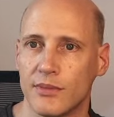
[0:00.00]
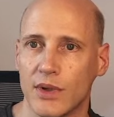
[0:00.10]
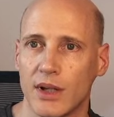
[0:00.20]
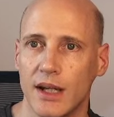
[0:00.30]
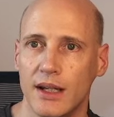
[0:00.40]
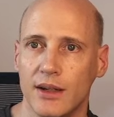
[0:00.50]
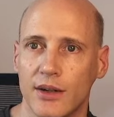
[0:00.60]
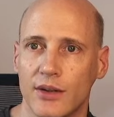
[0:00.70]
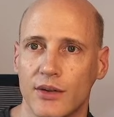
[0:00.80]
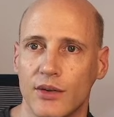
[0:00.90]
Okay,
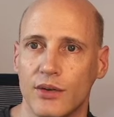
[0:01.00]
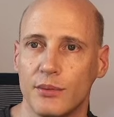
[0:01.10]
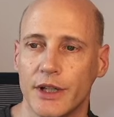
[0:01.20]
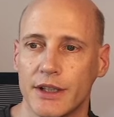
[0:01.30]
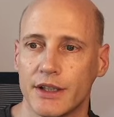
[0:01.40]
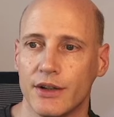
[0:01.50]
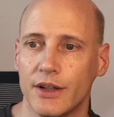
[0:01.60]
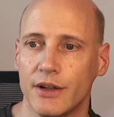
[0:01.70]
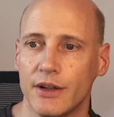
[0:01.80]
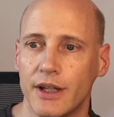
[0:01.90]
not too much
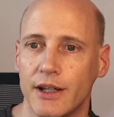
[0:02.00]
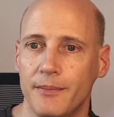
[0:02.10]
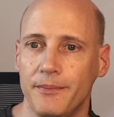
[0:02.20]
going on here.